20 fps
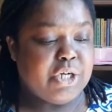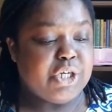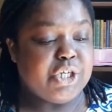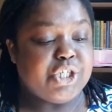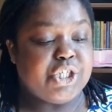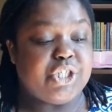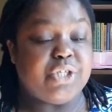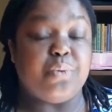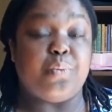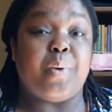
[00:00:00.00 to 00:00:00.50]

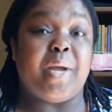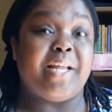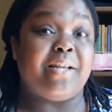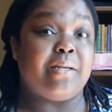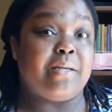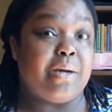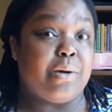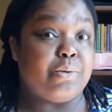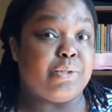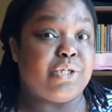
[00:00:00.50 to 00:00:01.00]
She went
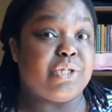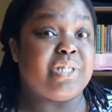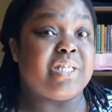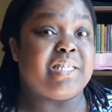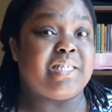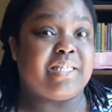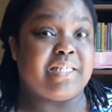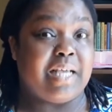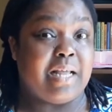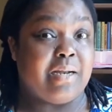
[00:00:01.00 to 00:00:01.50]
down to the
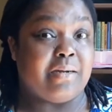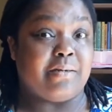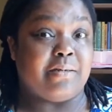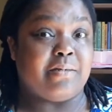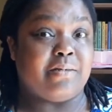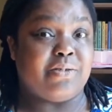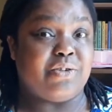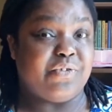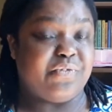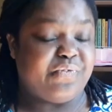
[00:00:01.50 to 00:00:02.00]
cellar
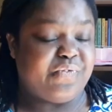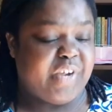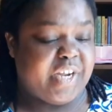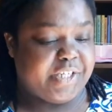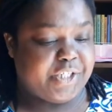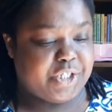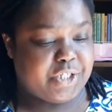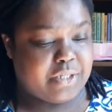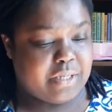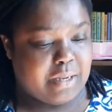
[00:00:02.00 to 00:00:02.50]
to
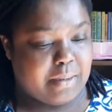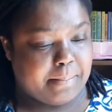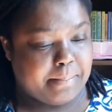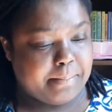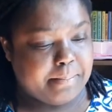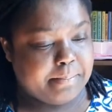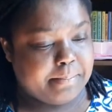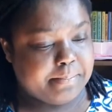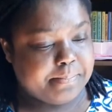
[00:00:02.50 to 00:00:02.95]
fetch some.